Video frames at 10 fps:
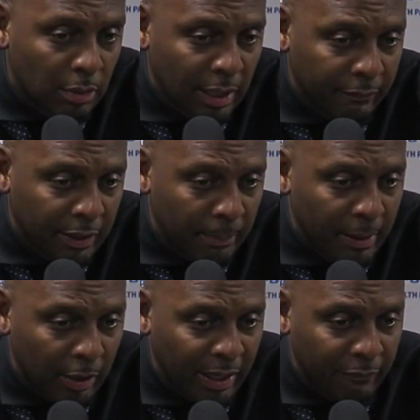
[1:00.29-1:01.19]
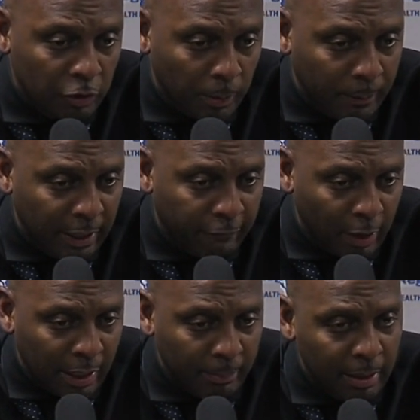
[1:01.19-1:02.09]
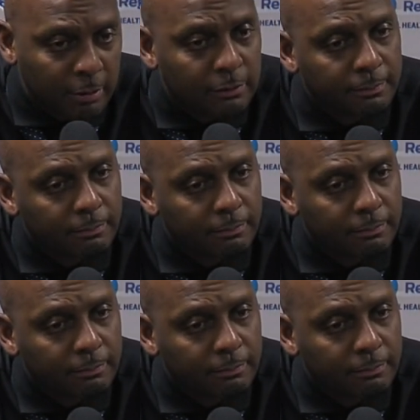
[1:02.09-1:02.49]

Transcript: I have to get better. and have us prepare for Alabama.